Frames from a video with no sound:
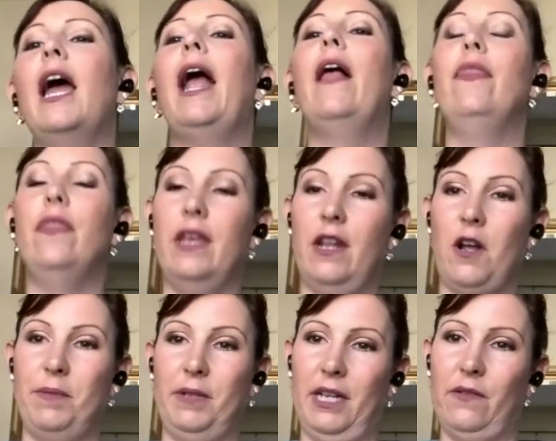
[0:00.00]
and then I'll
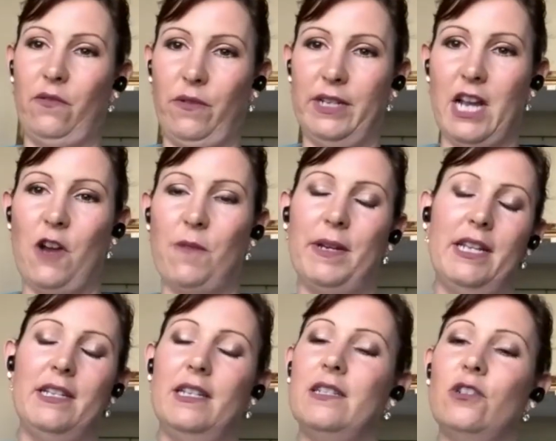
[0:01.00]
plan for retirement. And
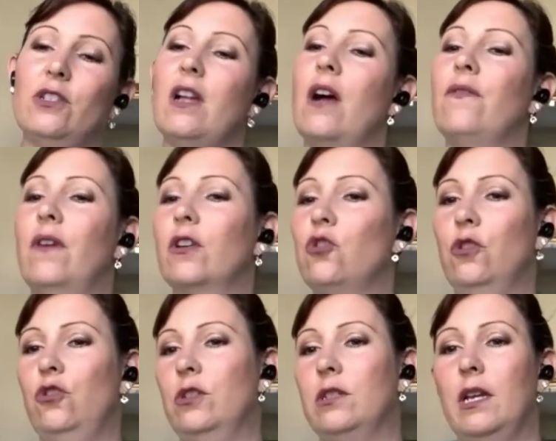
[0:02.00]
it's just not functional.
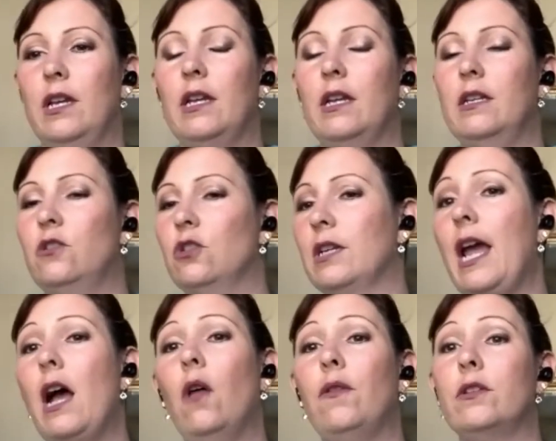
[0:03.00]
It's just like
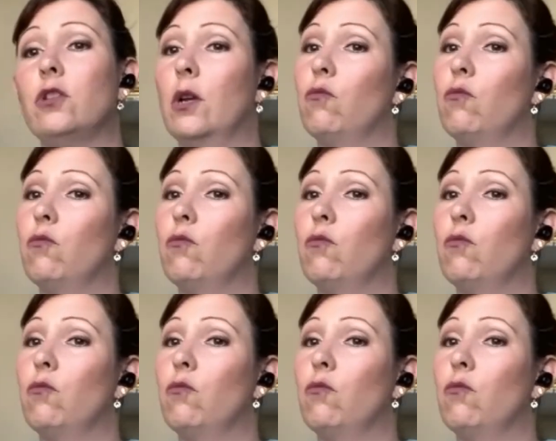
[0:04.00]
health. It's like